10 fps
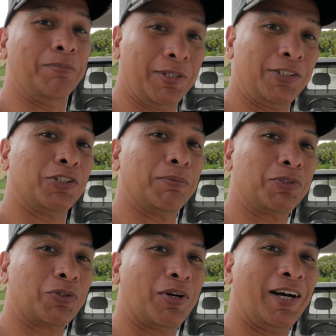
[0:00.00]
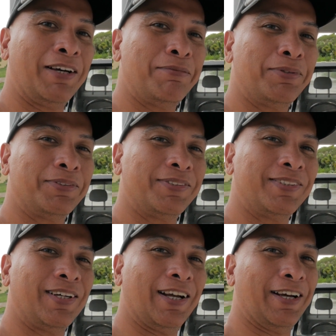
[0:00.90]
Please subscribe,
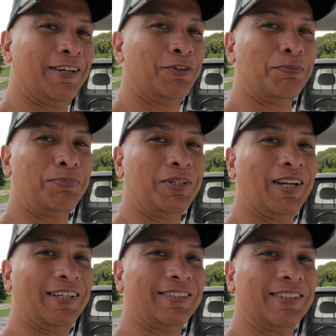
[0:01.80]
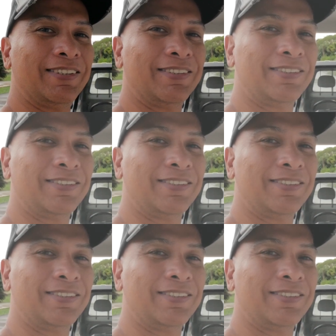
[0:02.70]
and I hope you liked it.